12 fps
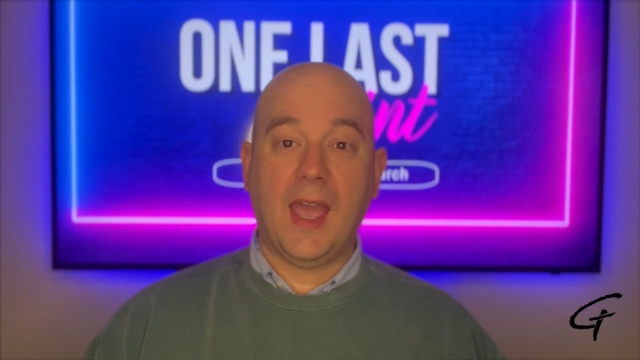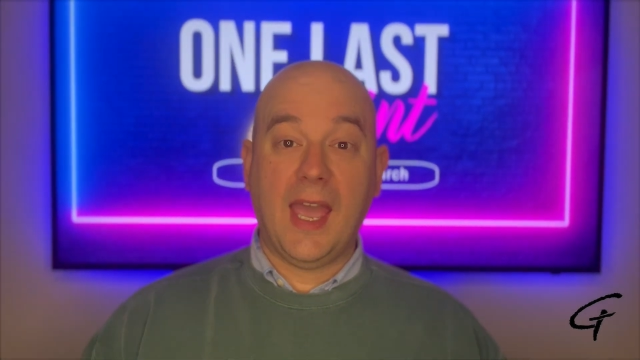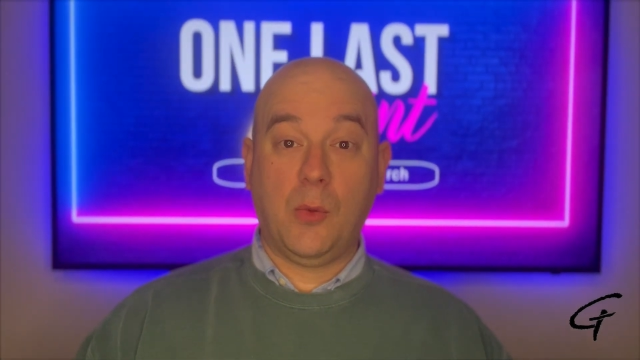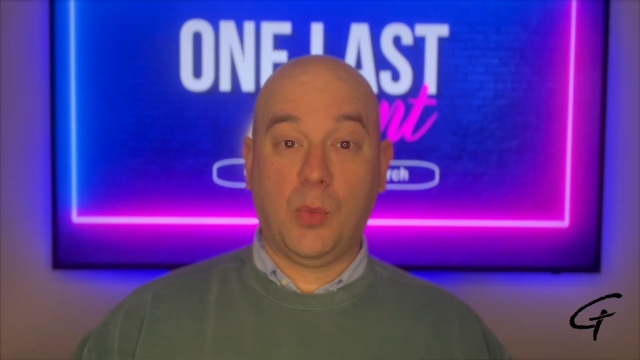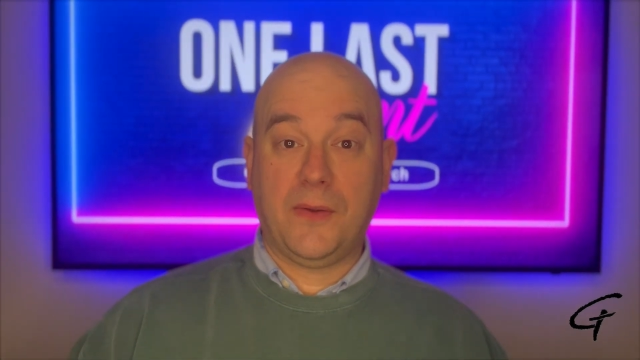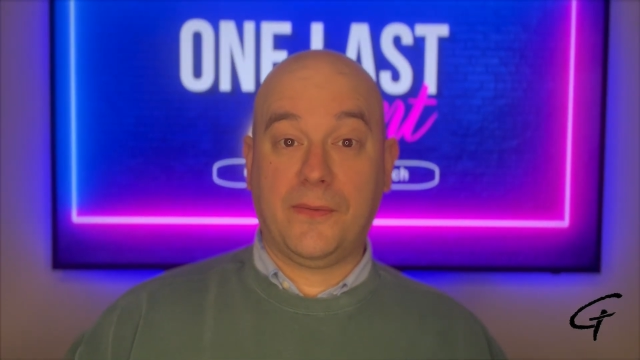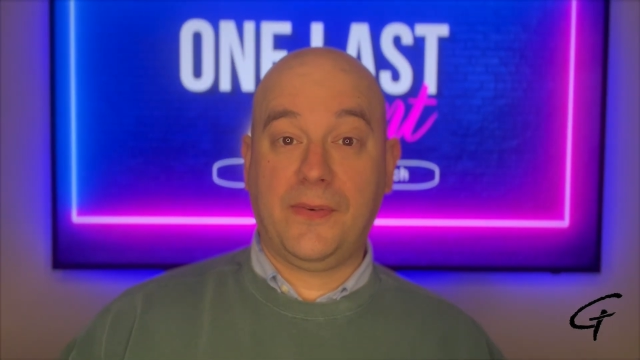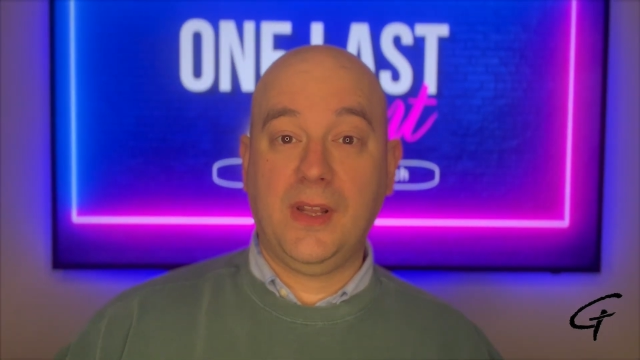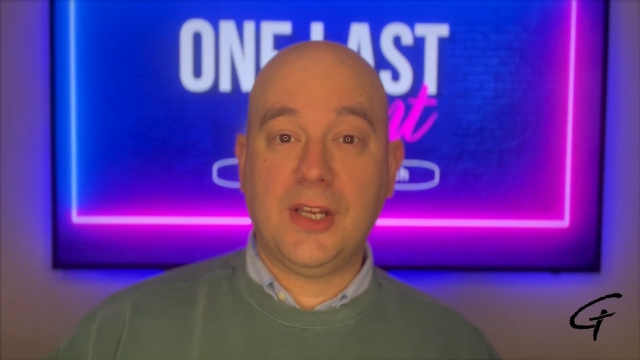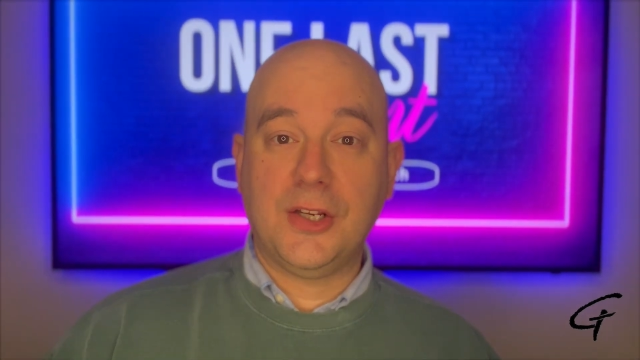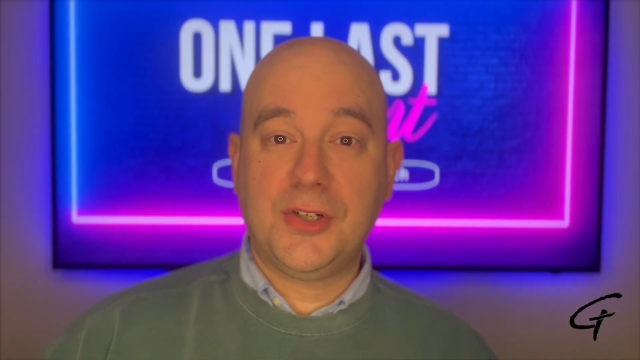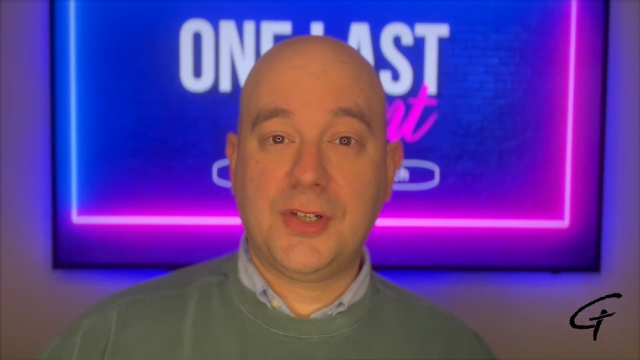And we
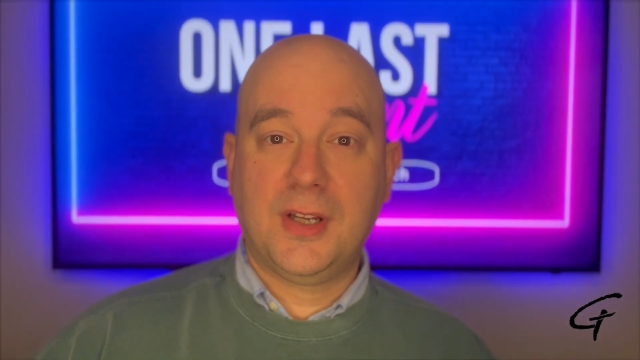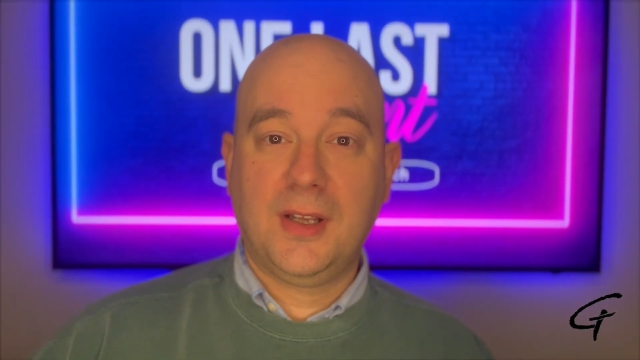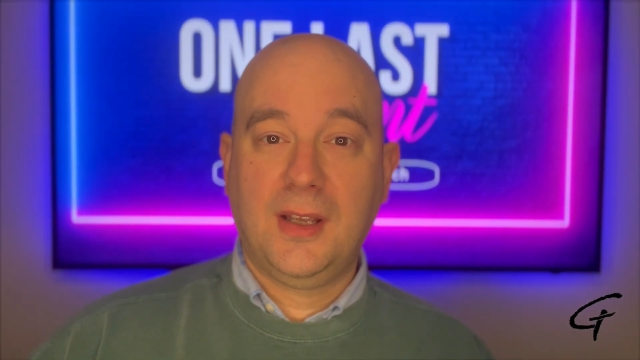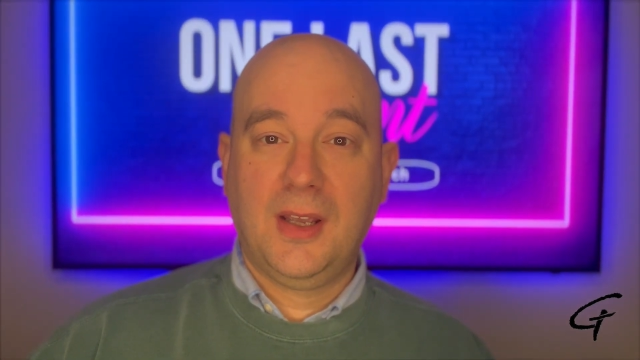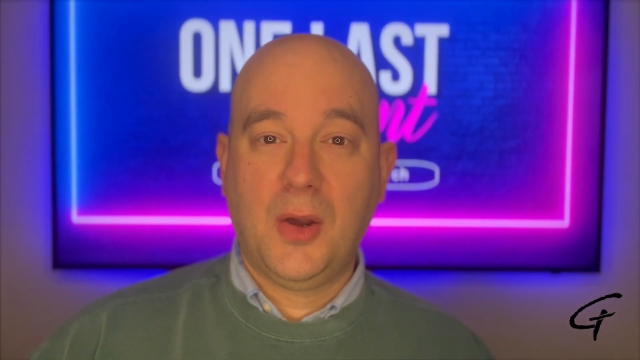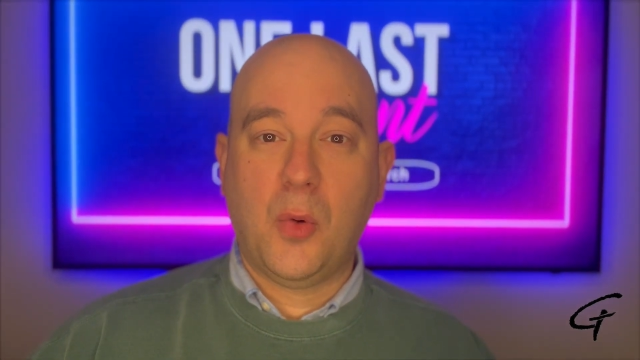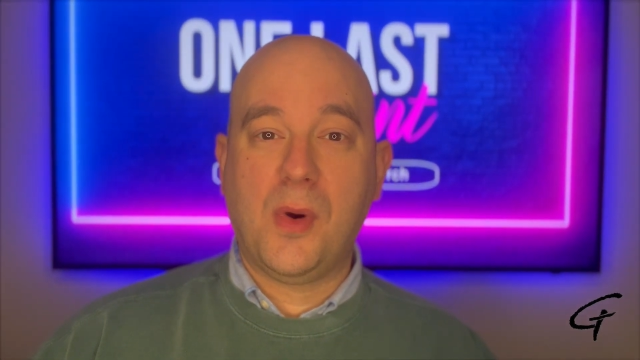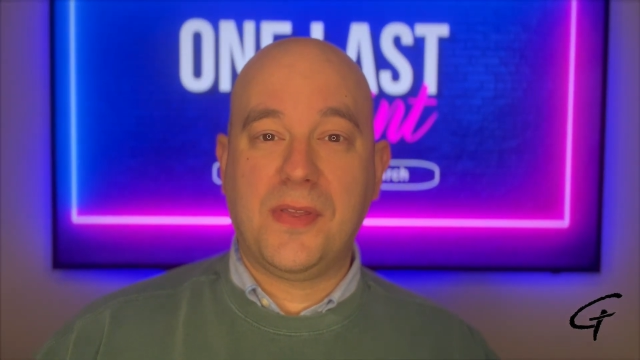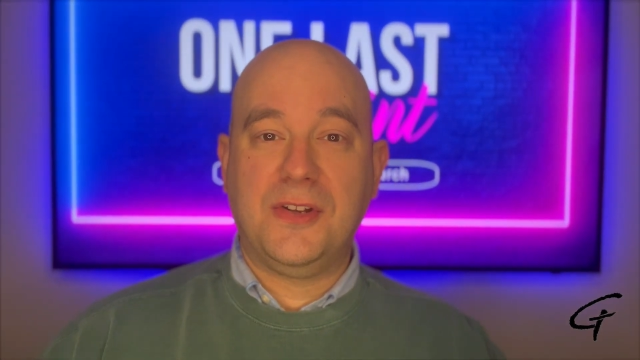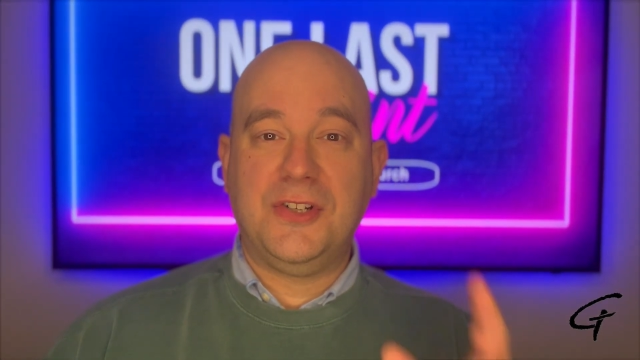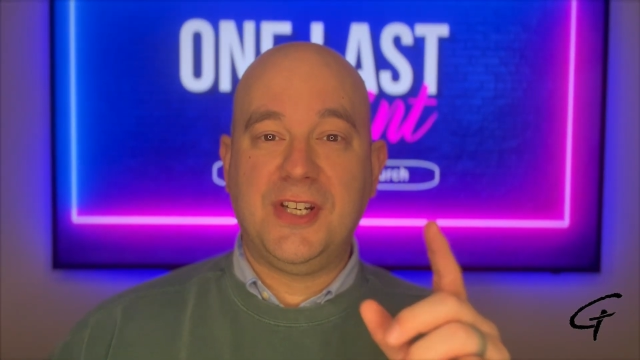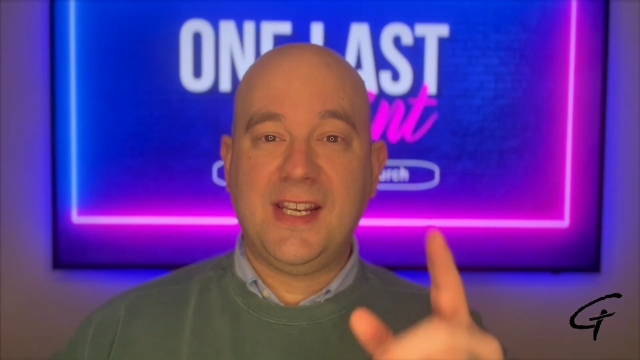finished
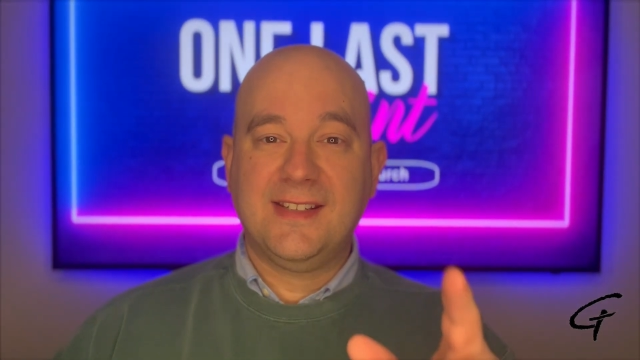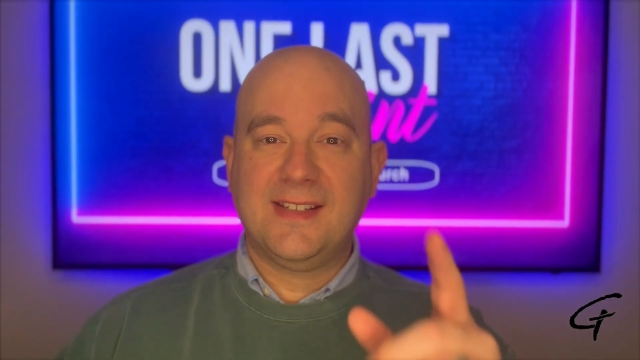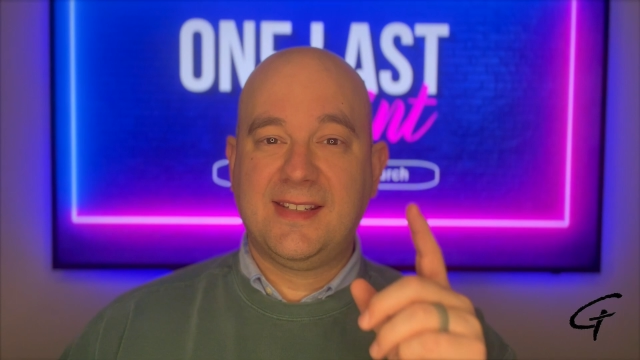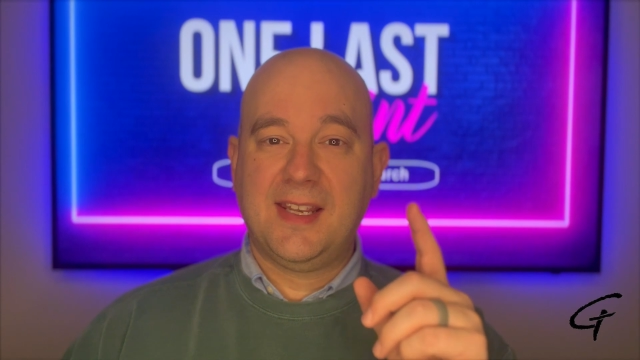with Jesus